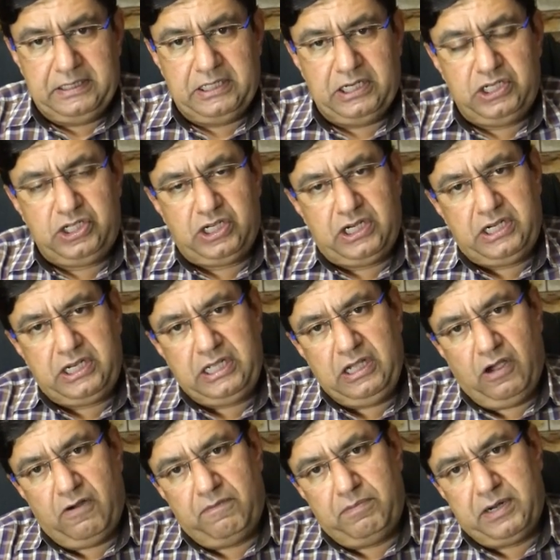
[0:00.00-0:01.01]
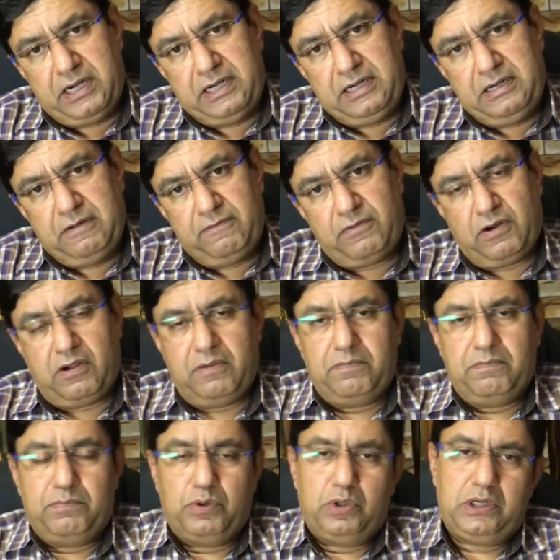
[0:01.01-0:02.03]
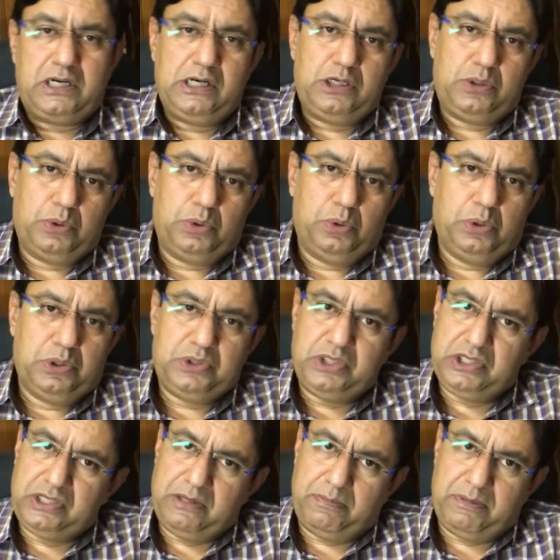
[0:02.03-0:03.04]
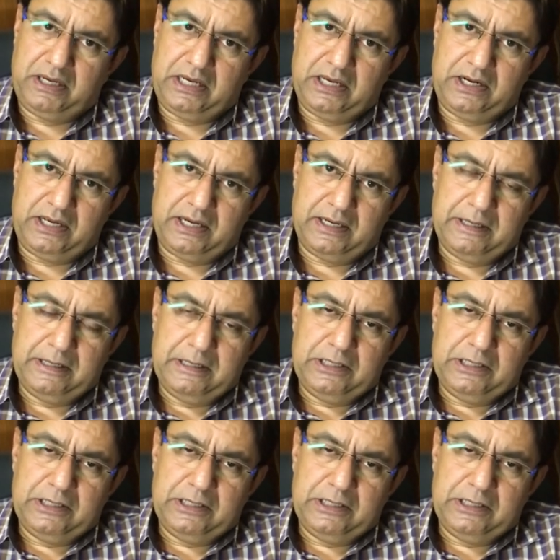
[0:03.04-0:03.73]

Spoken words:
There is shunting of blood from portal to systemic area,